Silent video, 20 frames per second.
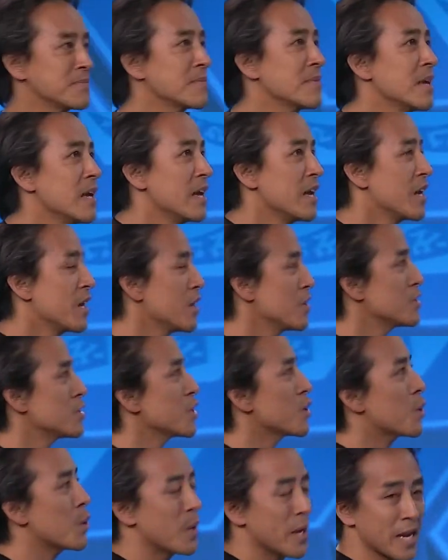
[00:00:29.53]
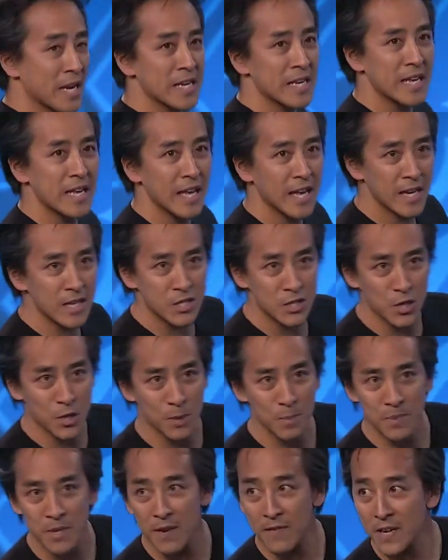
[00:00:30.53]
Here's a quick excerpt
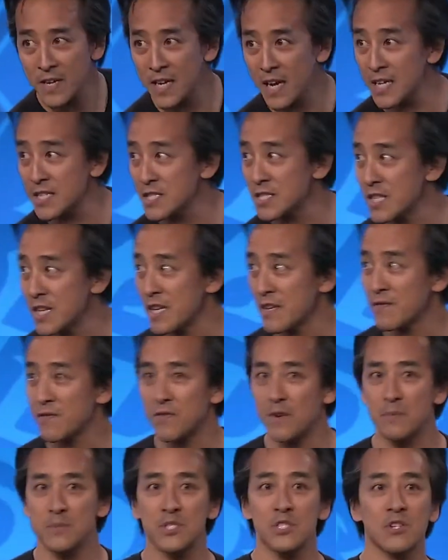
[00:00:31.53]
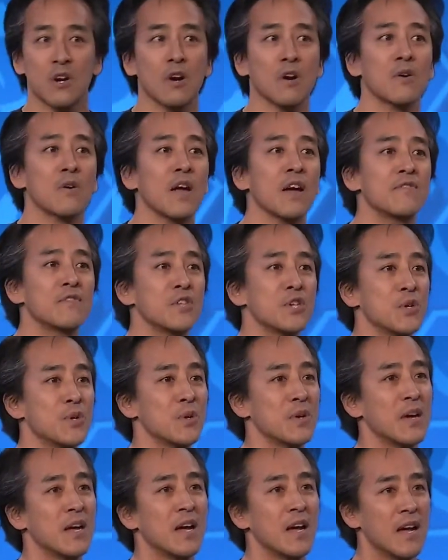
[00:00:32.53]
of a cutscene from StarCraft II,
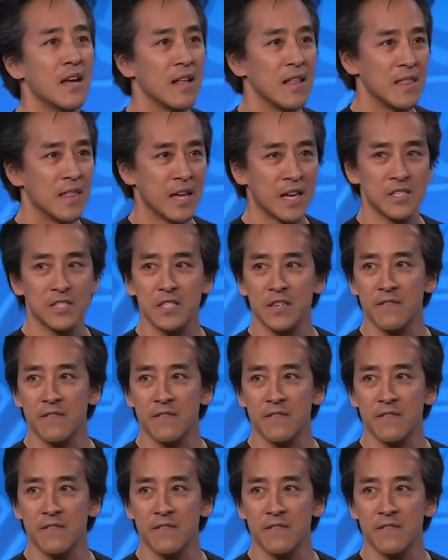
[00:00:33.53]
Legacy of the